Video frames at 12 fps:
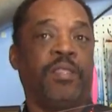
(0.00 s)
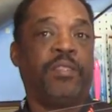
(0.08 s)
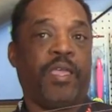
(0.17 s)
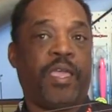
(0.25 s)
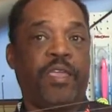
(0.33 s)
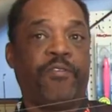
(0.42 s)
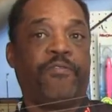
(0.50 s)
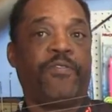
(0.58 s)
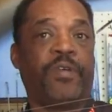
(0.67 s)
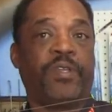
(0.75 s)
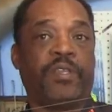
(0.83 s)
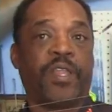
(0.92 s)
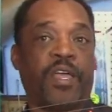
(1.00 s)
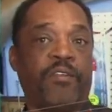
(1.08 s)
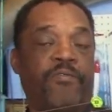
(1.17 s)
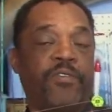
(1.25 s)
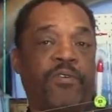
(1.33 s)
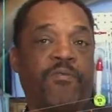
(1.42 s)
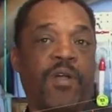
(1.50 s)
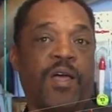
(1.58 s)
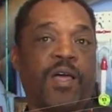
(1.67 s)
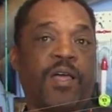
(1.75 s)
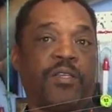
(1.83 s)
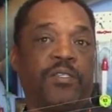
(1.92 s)
the 8-foot, 9-foot
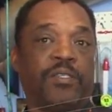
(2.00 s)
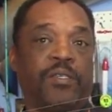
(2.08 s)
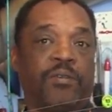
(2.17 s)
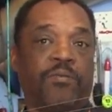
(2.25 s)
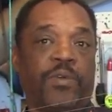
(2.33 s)
rods